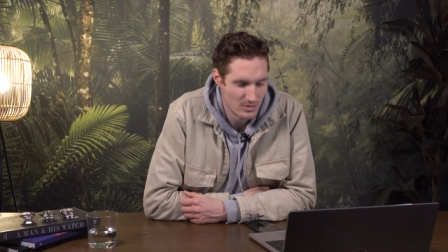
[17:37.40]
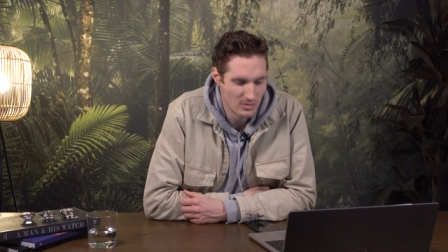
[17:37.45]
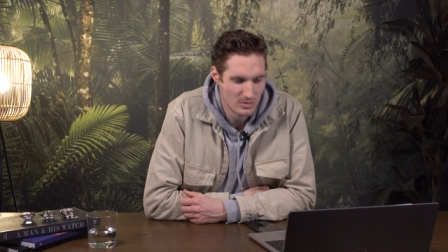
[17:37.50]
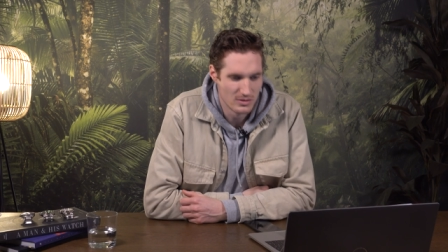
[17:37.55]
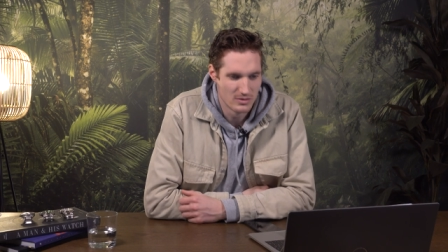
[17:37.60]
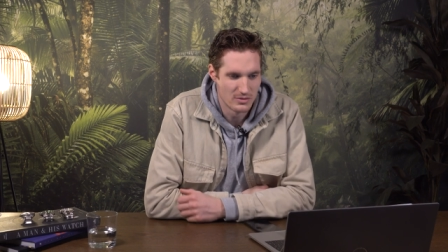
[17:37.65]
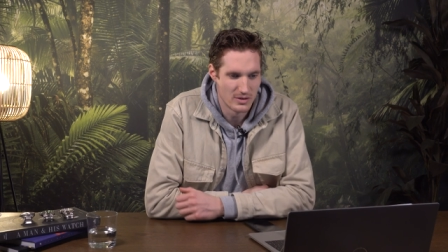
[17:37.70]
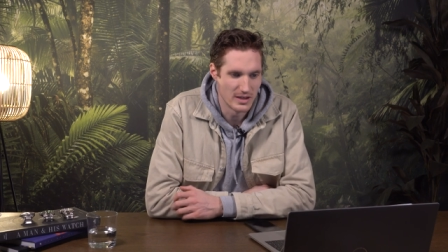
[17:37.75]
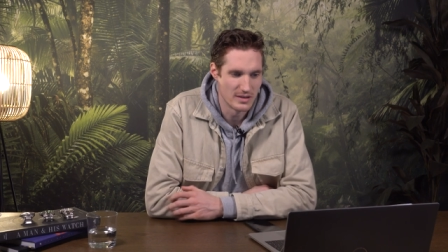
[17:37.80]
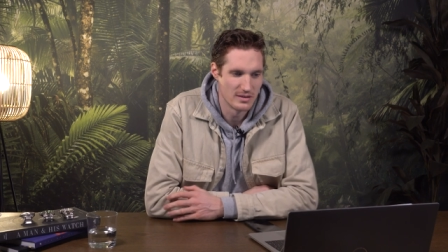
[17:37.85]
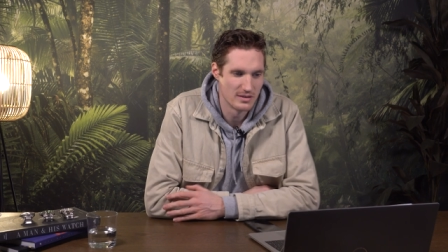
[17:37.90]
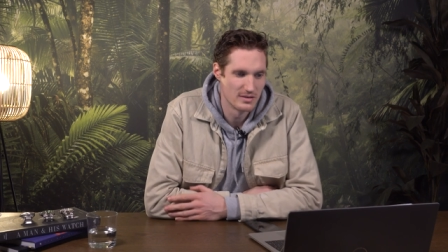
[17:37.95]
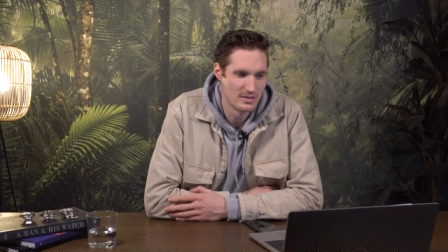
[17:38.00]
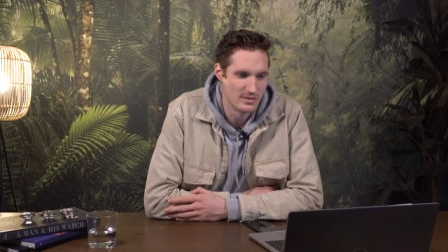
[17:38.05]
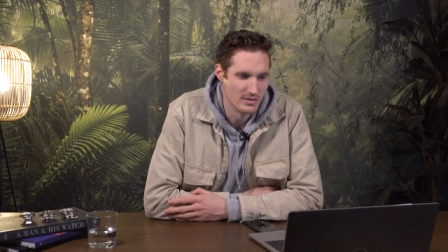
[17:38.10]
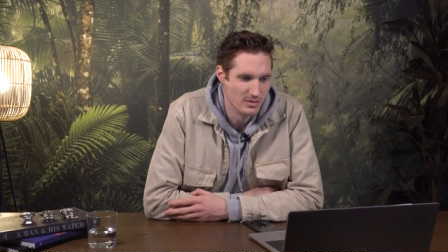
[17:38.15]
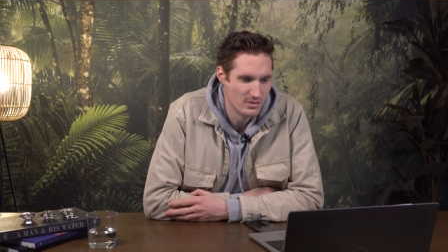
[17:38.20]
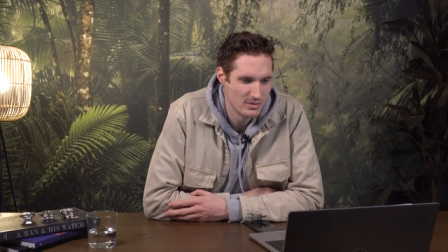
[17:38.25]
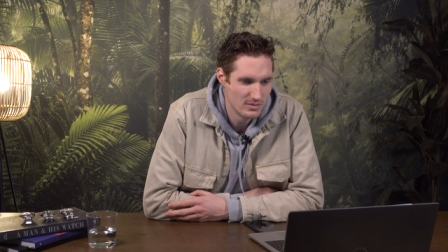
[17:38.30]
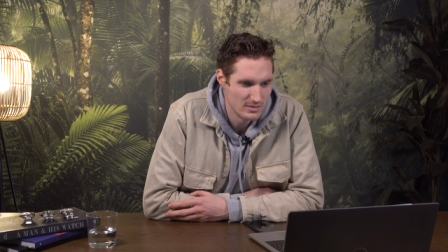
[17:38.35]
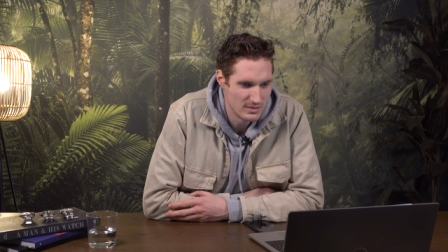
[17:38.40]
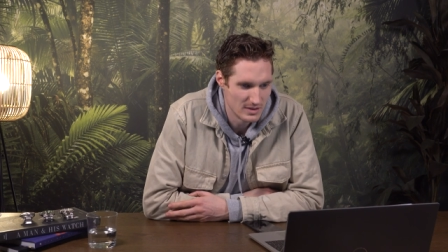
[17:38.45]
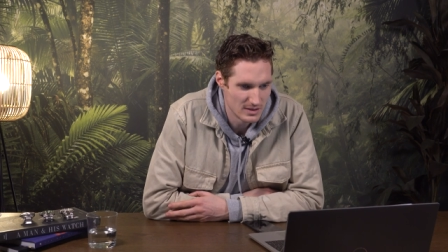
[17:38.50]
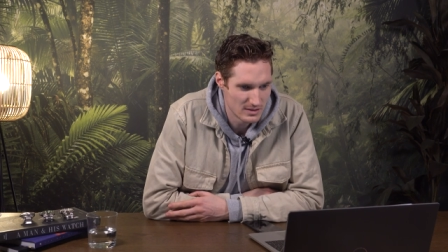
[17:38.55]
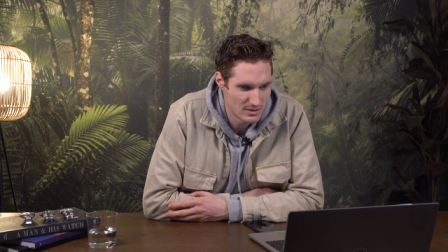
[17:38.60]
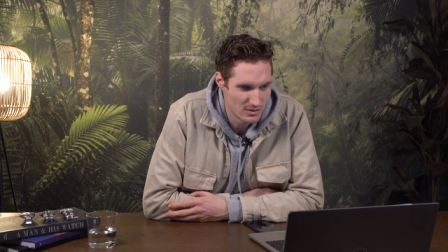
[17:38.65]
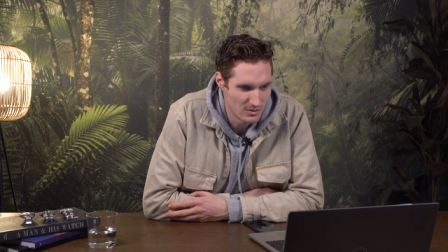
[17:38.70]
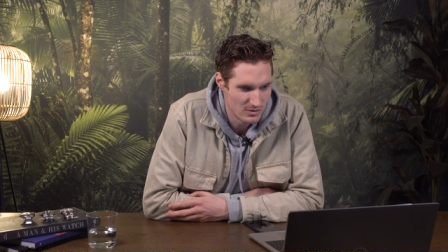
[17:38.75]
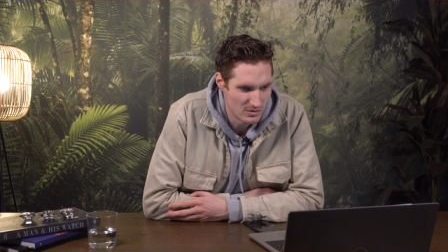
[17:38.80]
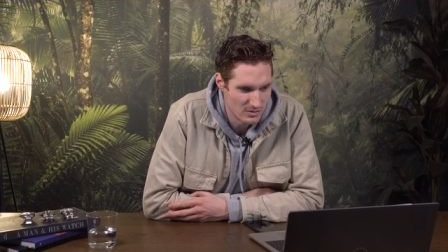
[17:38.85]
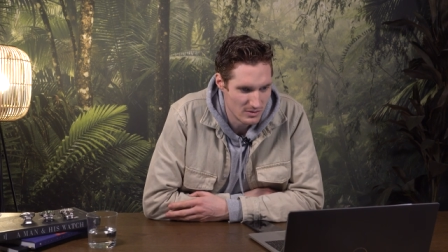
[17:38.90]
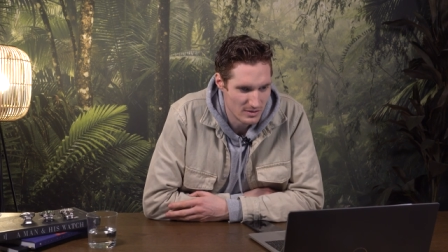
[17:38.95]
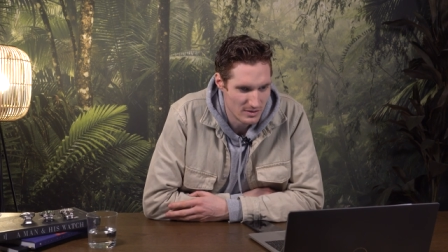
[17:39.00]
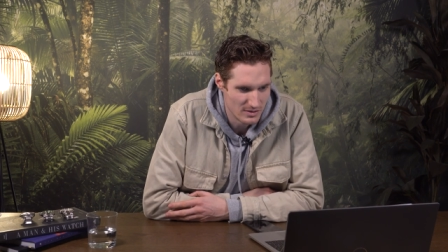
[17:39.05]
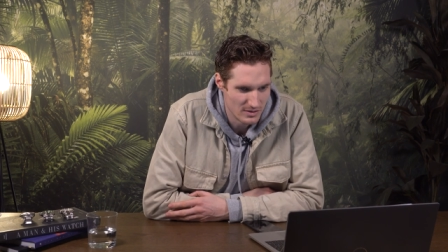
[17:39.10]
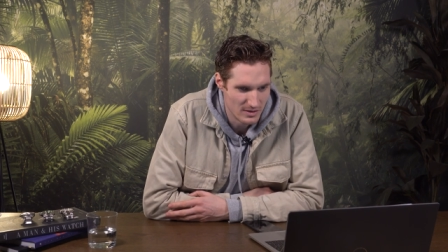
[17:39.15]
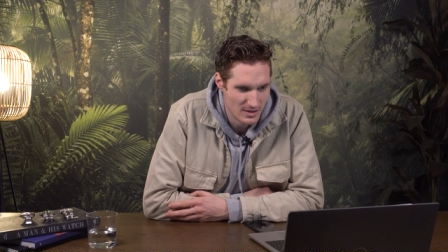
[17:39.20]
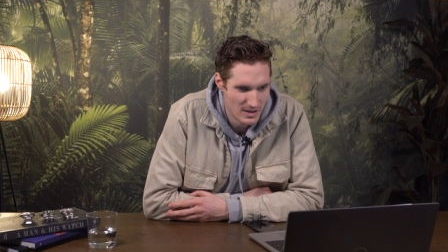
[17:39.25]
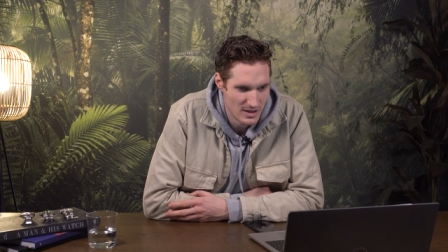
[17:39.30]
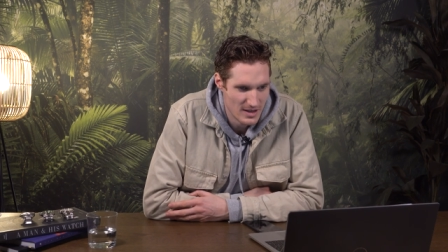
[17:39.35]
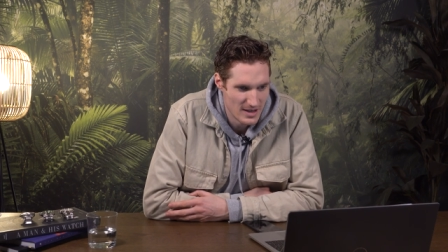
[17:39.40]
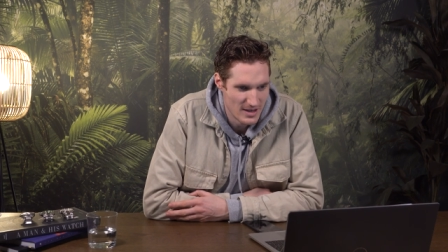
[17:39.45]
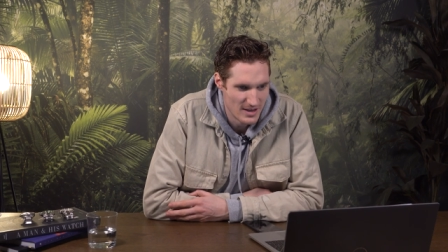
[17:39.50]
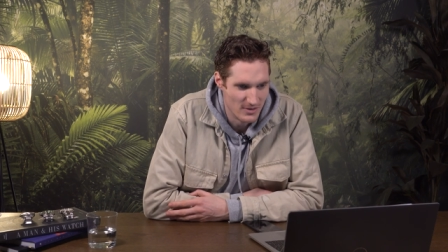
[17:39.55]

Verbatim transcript: Cool, great. So let's go to the